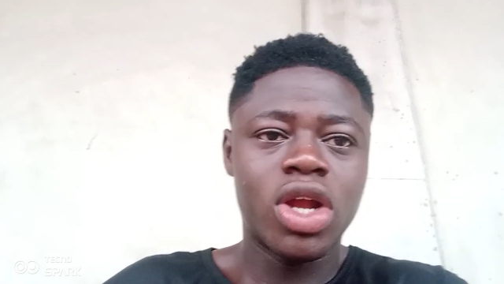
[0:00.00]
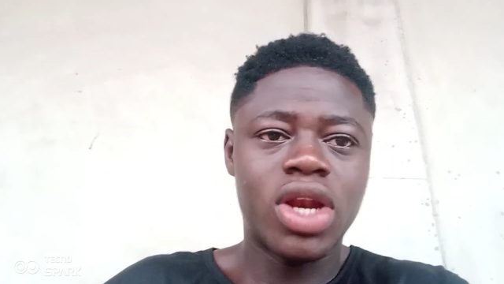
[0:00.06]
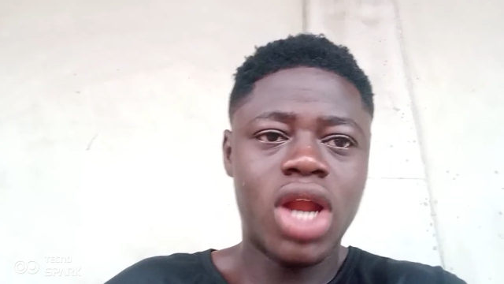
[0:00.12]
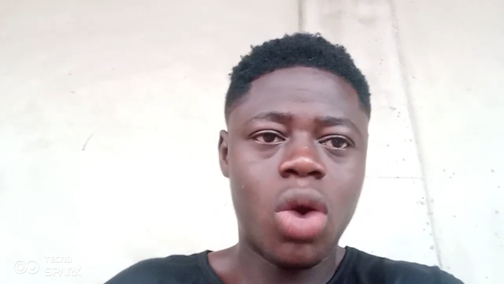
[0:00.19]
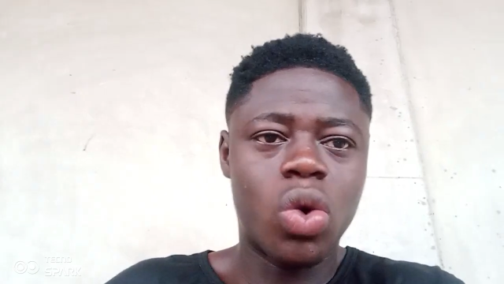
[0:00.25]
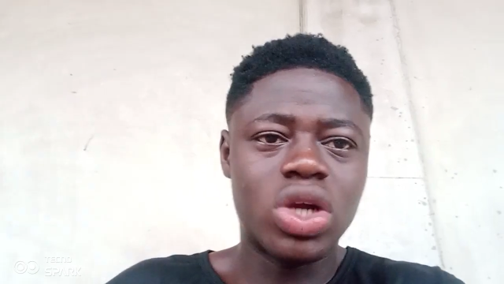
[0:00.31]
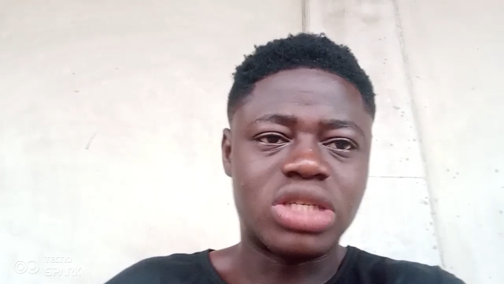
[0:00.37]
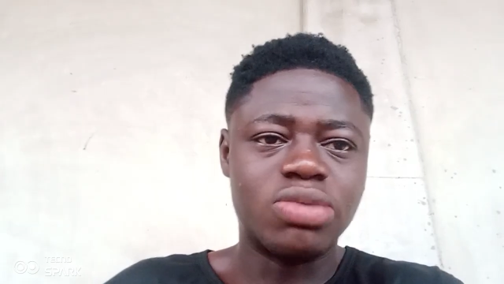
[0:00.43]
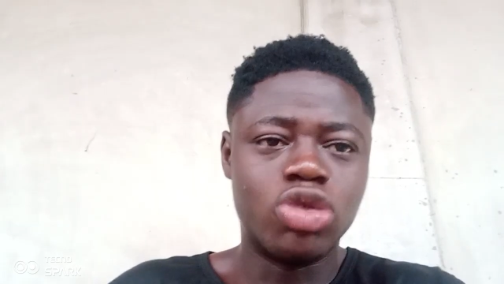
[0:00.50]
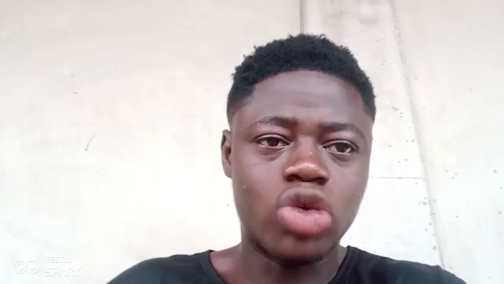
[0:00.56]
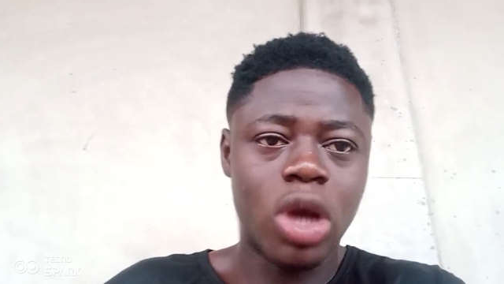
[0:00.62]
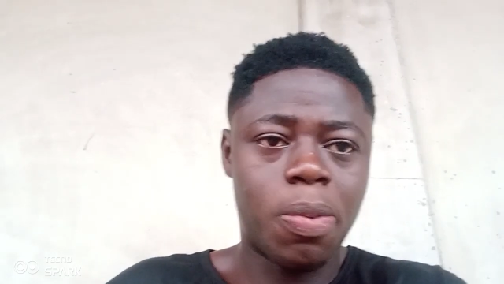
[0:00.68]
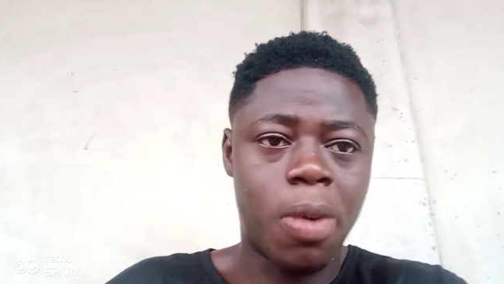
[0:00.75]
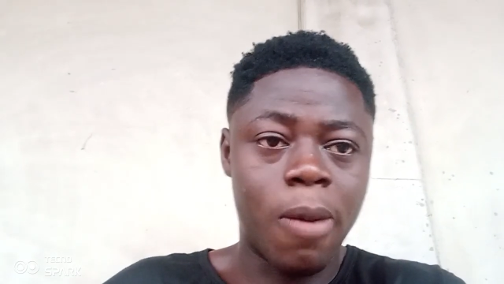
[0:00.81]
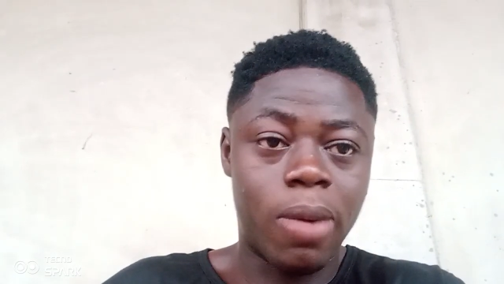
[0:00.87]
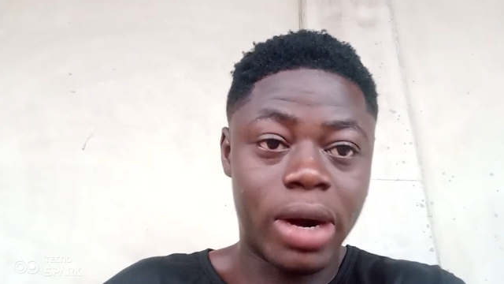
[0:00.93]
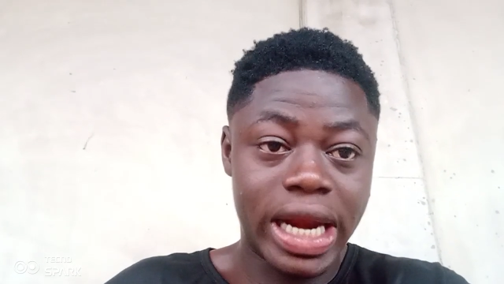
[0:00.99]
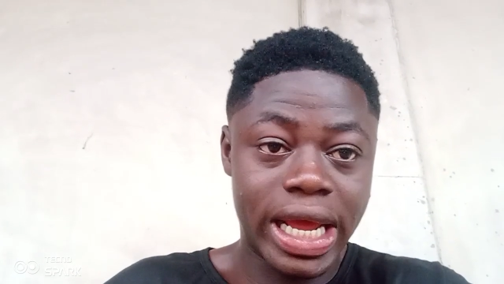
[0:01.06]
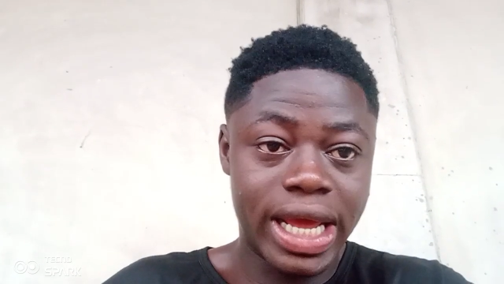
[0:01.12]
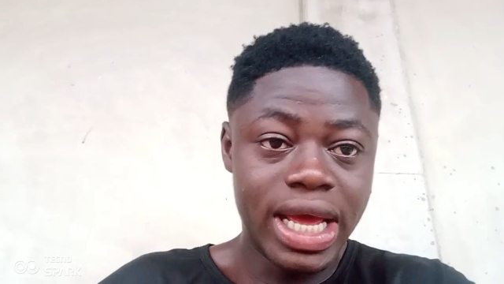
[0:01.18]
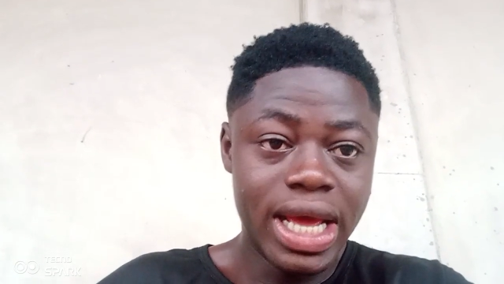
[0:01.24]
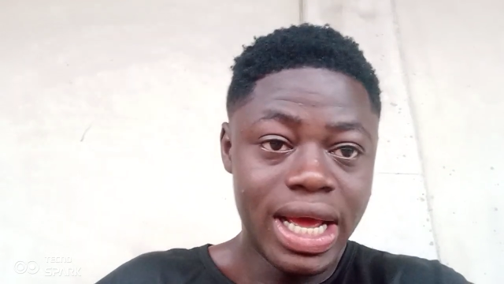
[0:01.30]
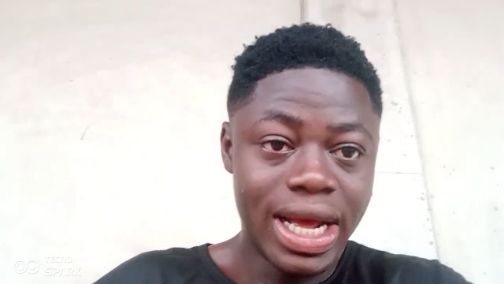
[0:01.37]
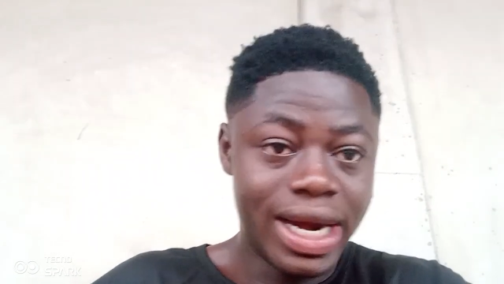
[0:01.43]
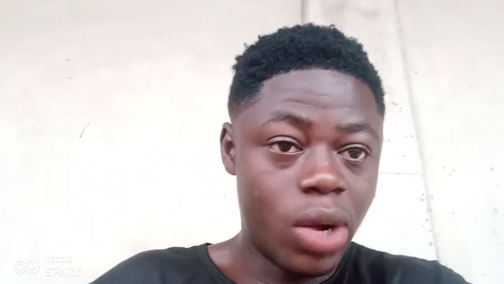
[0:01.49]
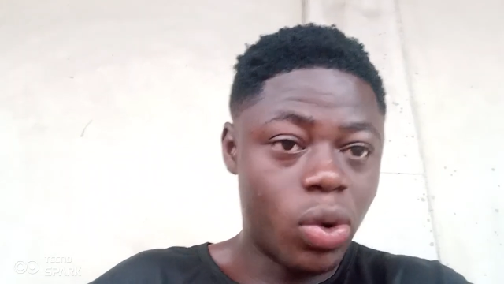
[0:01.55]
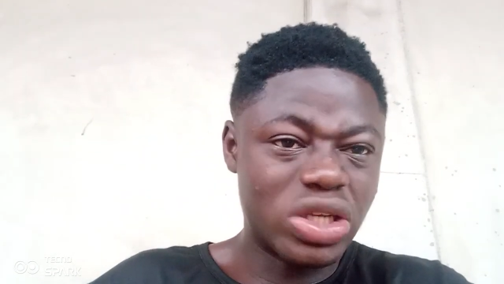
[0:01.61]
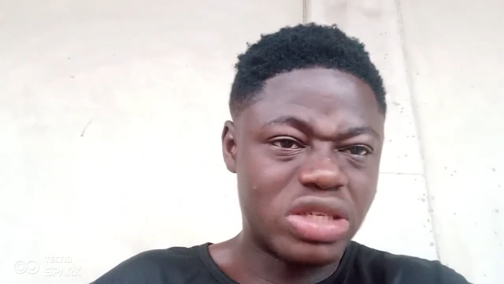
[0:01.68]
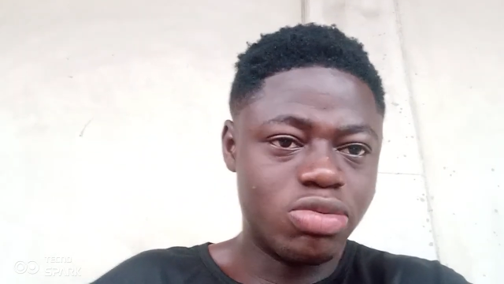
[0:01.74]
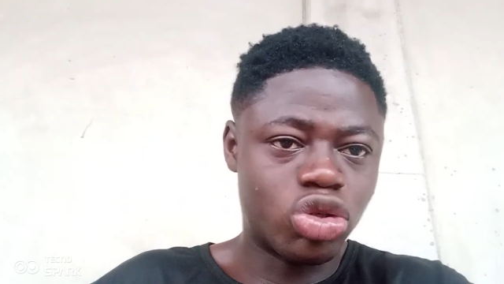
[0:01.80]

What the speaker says: Not what Miss Upon Body, not what